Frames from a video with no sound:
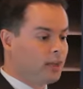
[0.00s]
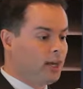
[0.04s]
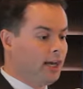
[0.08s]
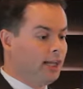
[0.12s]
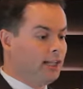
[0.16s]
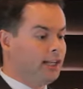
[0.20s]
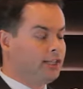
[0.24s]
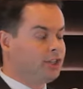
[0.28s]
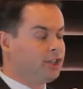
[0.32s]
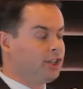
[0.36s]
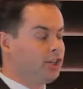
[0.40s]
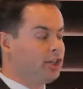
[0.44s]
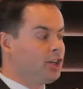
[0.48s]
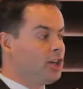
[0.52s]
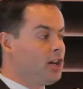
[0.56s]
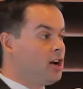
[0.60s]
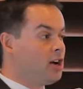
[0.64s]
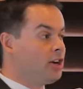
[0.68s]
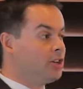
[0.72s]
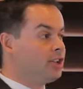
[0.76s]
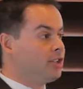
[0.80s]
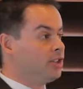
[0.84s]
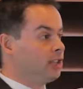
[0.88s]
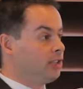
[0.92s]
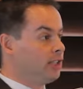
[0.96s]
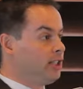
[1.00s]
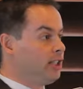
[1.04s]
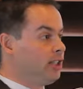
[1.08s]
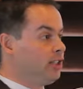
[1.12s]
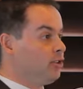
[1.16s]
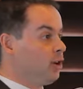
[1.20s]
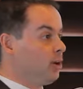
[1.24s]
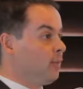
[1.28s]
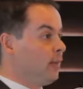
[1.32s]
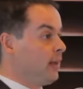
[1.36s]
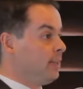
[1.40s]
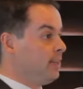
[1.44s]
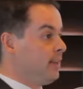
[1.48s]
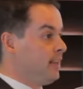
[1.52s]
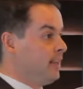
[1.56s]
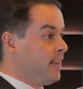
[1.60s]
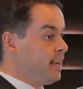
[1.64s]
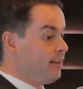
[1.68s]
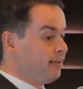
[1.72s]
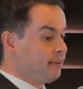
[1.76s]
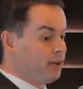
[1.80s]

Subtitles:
I'd like to acknowledge Lee DeDore, my PA,